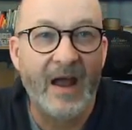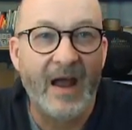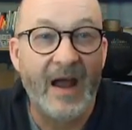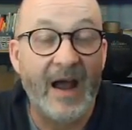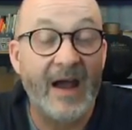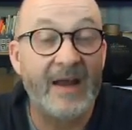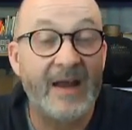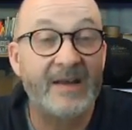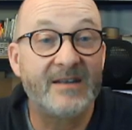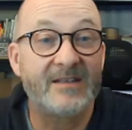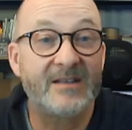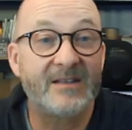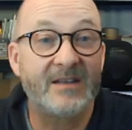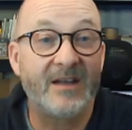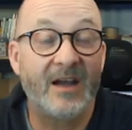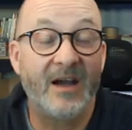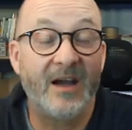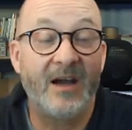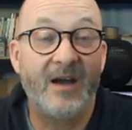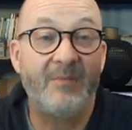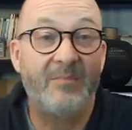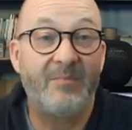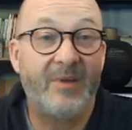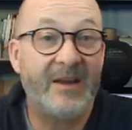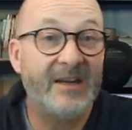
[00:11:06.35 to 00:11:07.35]
and
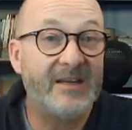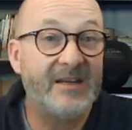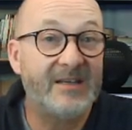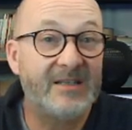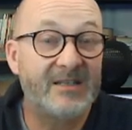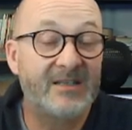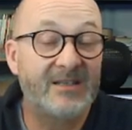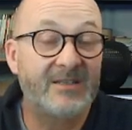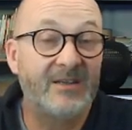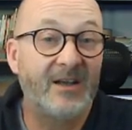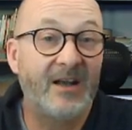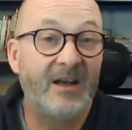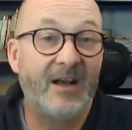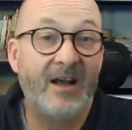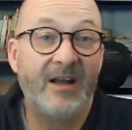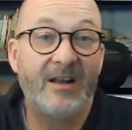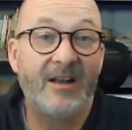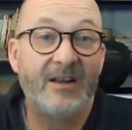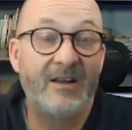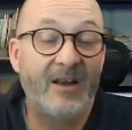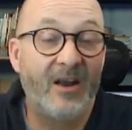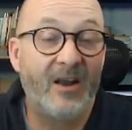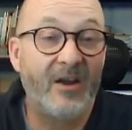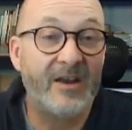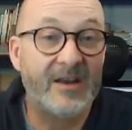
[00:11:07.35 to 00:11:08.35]
please
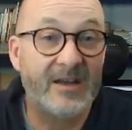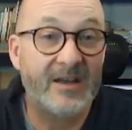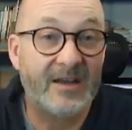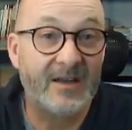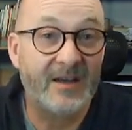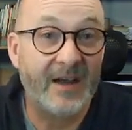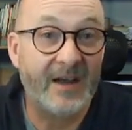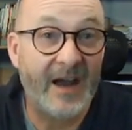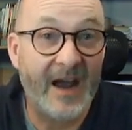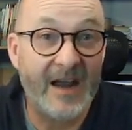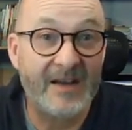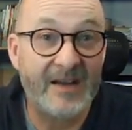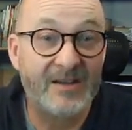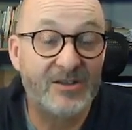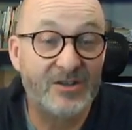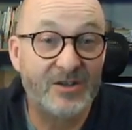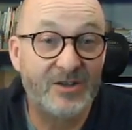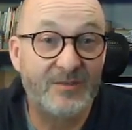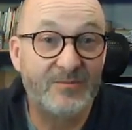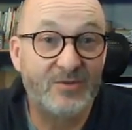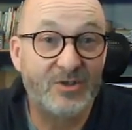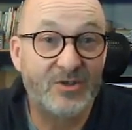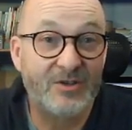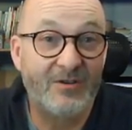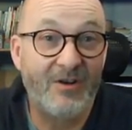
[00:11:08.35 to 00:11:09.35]
like and
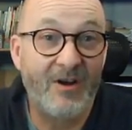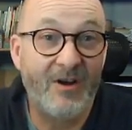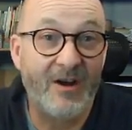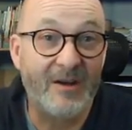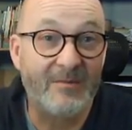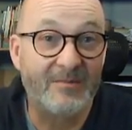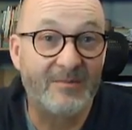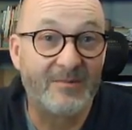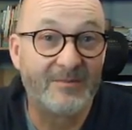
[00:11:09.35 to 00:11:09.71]
subscribe.